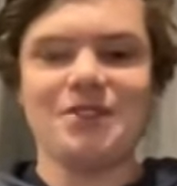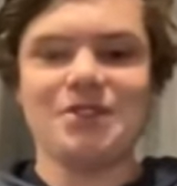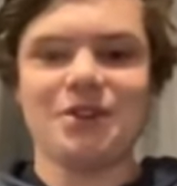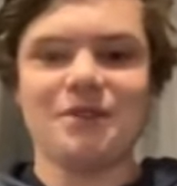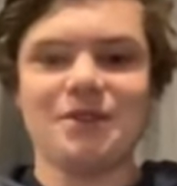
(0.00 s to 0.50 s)

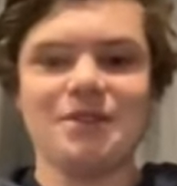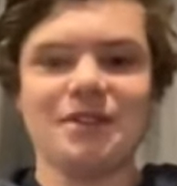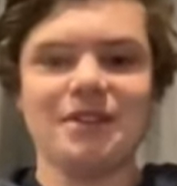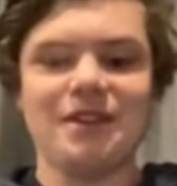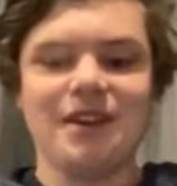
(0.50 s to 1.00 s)
So
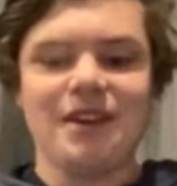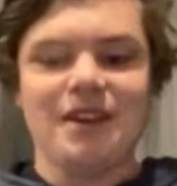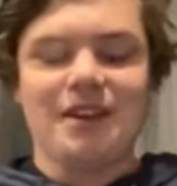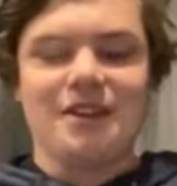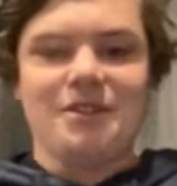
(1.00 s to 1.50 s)
obviously,
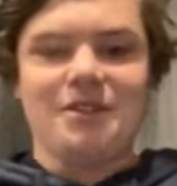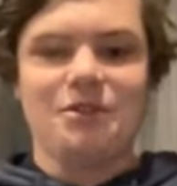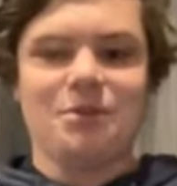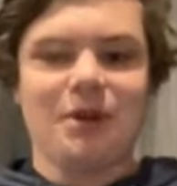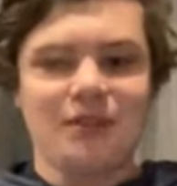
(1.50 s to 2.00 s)

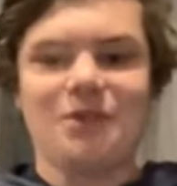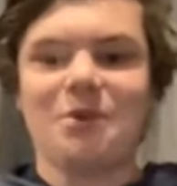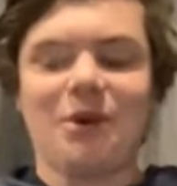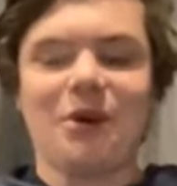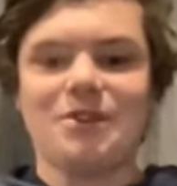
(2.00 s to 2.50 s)
you play for the
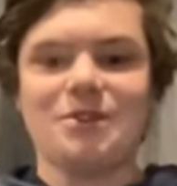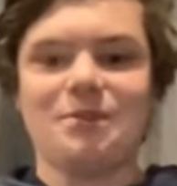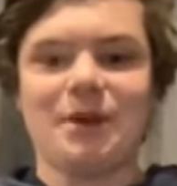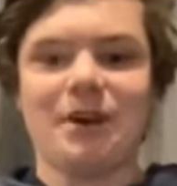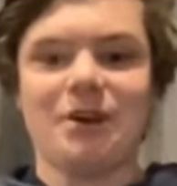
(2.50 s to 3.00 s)
Warriors for a bit.